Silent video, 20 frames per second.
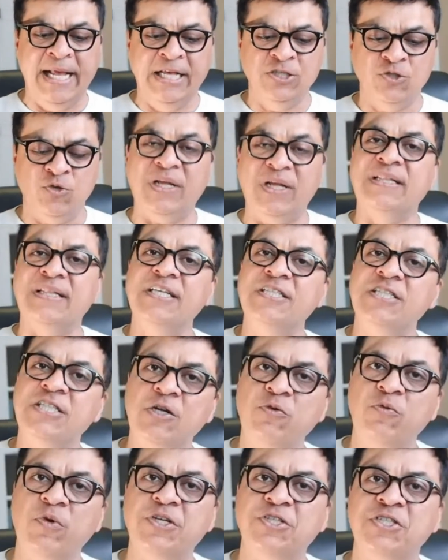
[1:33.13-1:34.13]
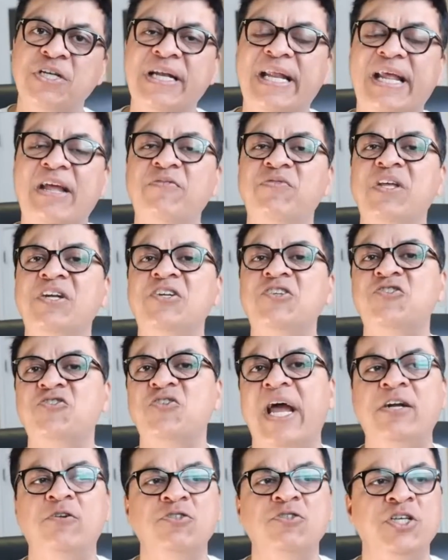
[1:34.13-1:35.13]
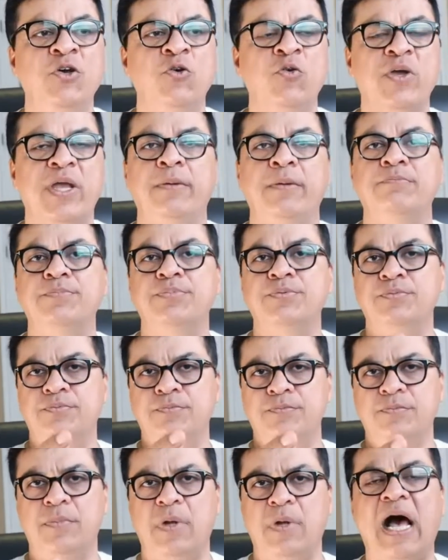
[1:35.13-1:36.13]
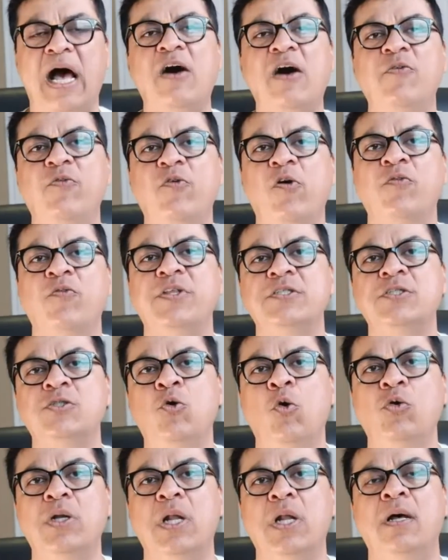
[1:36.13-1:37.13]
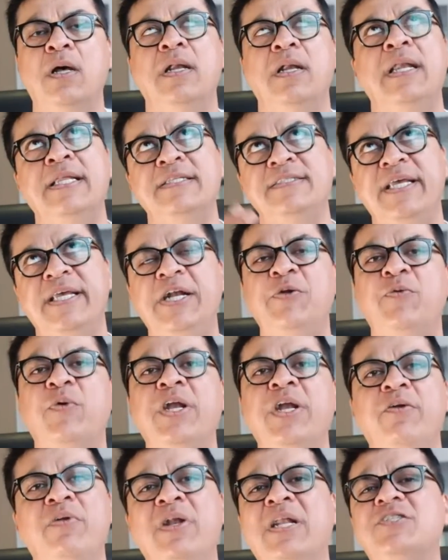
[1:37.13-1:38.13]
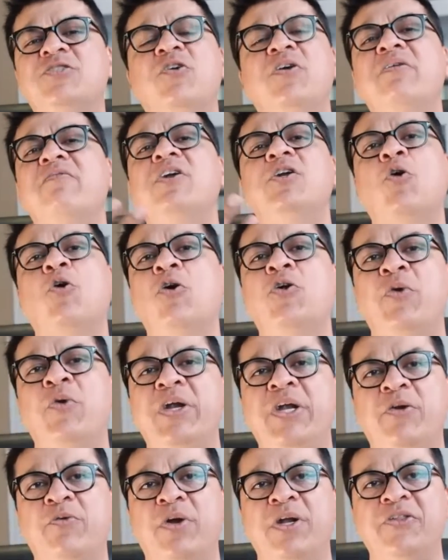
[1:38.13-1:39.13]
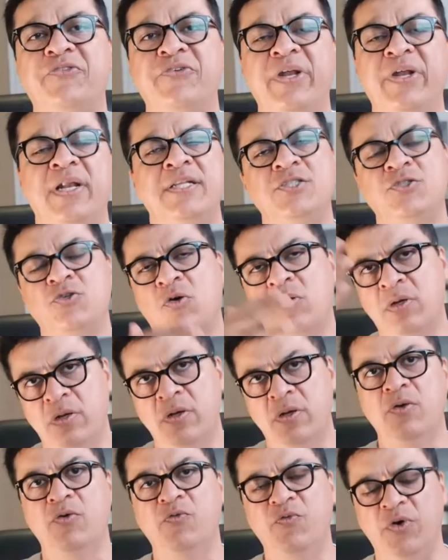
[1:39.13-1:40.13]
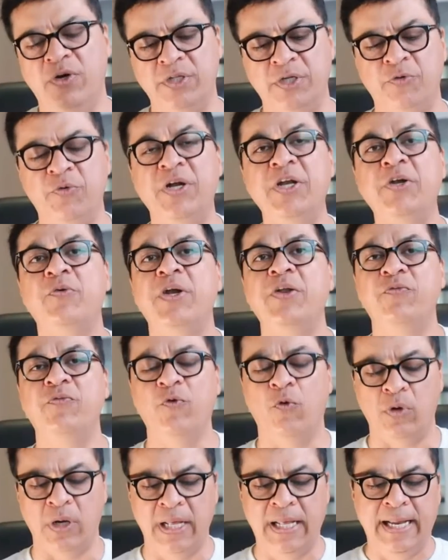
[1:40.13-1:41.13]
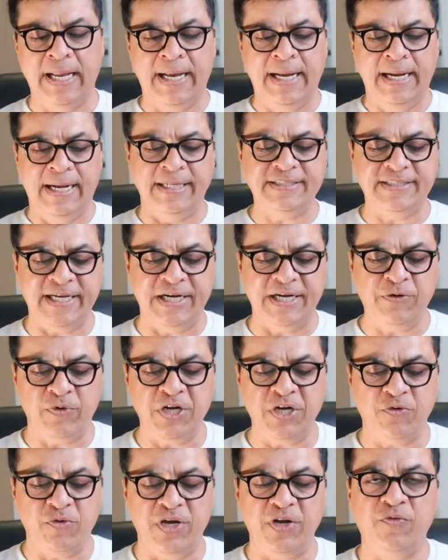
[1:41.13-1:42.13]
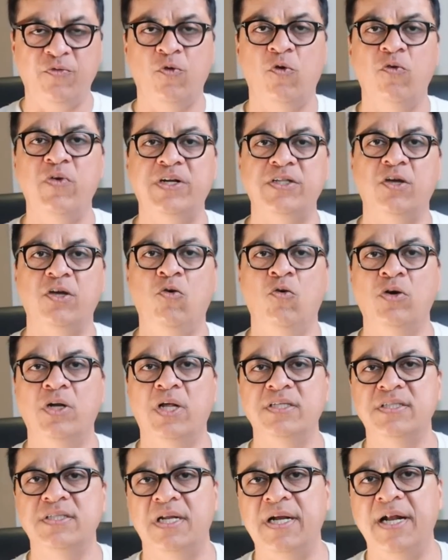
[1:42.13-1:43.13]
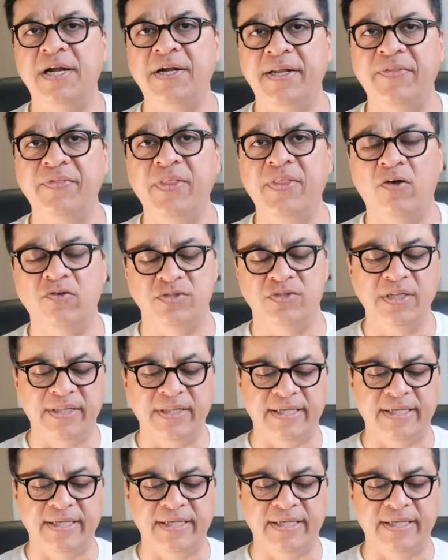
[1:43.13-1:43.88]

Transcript: So, in this situation, if they try to say, okay, half of this quota, let's say in 20, let's not even talk 2023, let's talk further, 2024. Let's say in 2024, where the quota is 110,000,